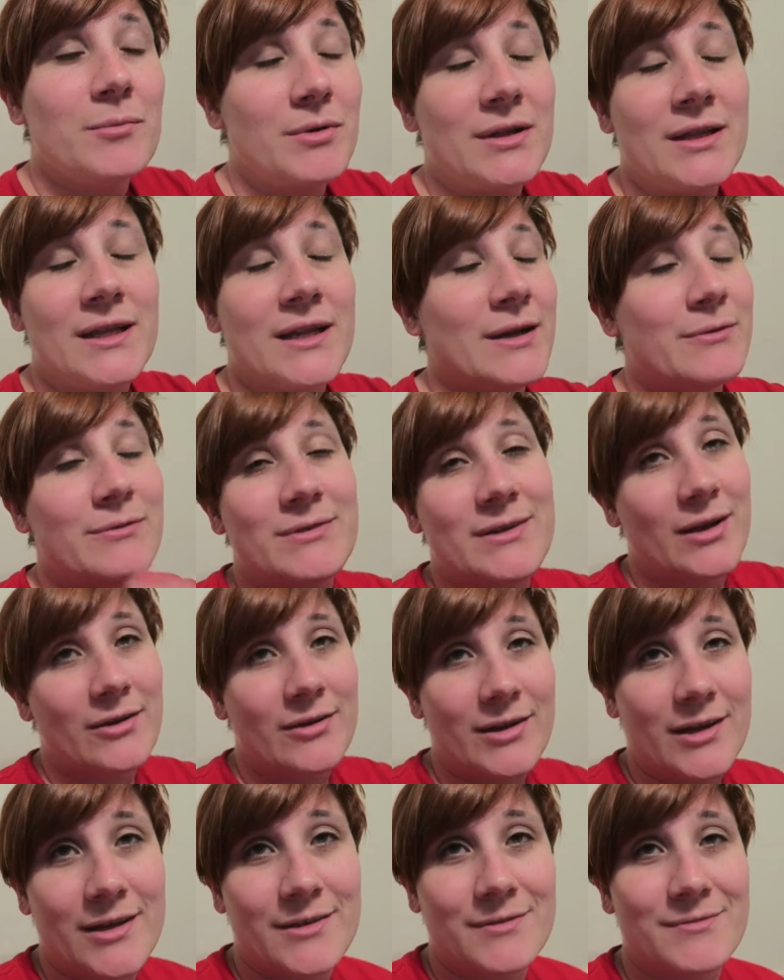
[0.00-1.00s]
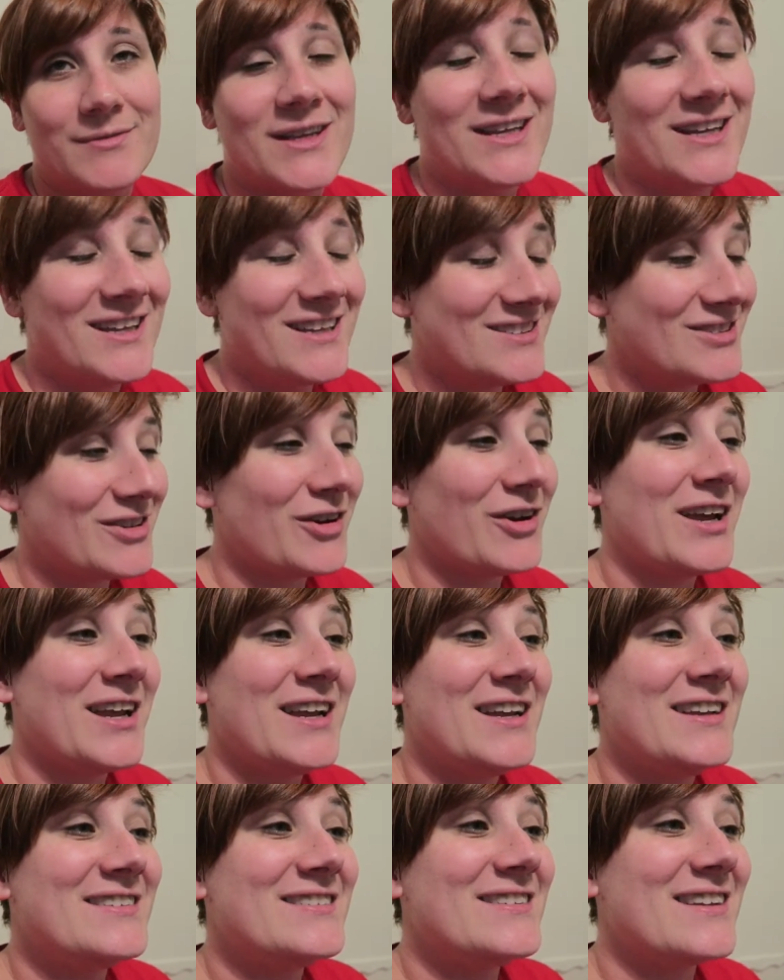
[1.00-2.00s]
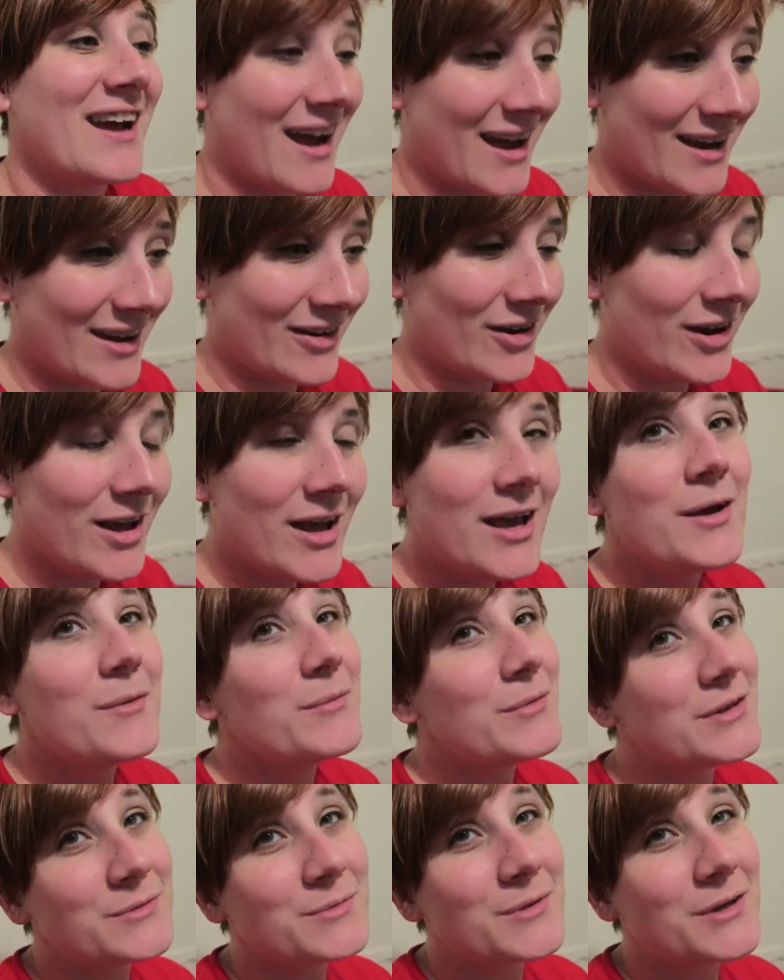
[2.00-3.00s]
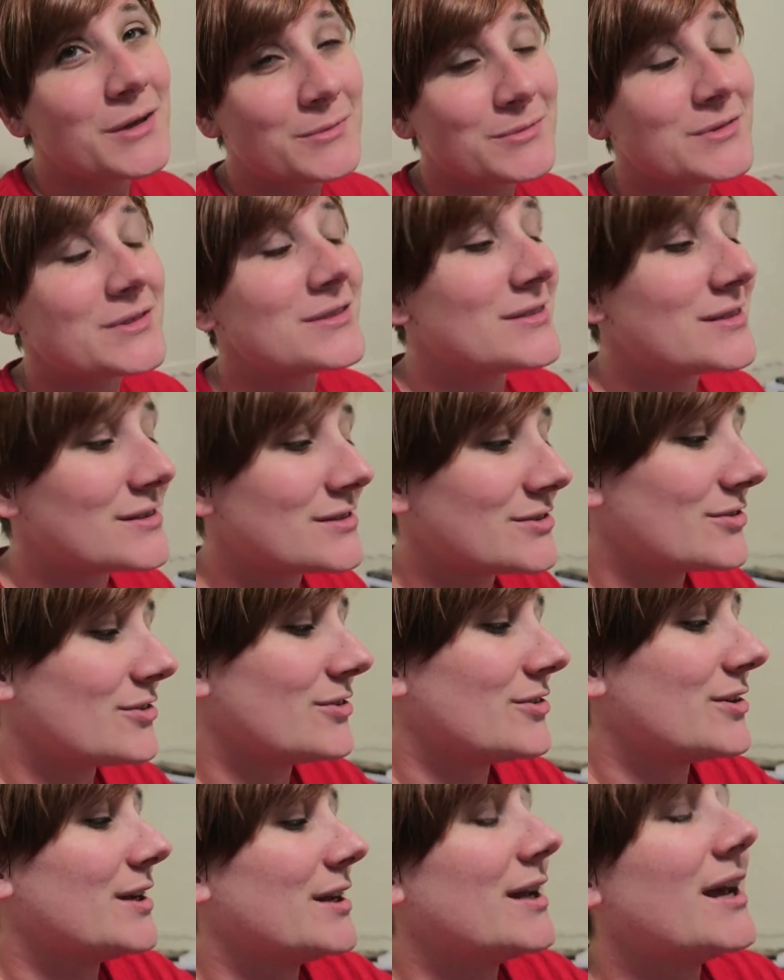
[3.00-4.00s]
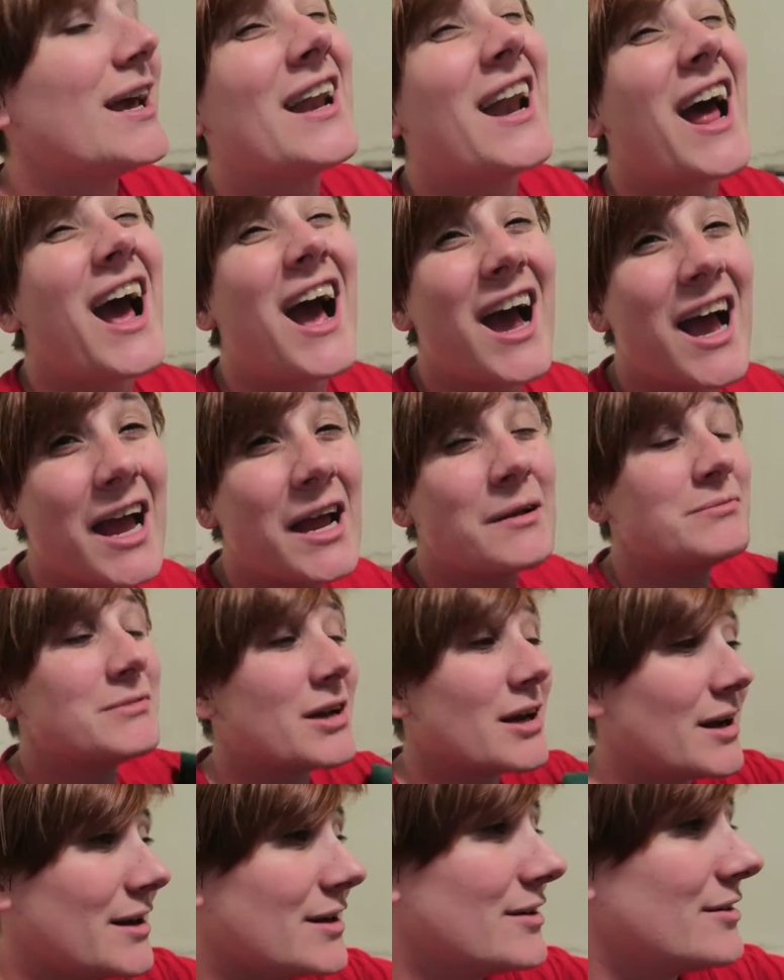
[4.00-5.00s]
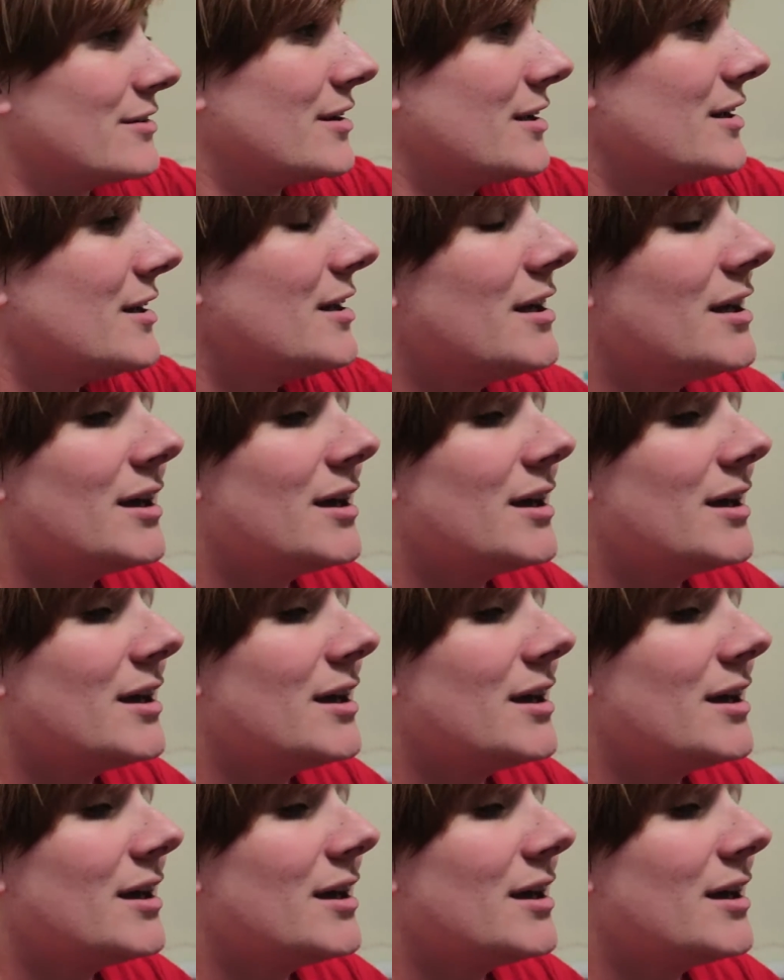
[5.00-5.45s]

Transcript: but then he was out again. So he's tired. But he's been up since six thirty, and I'm tired.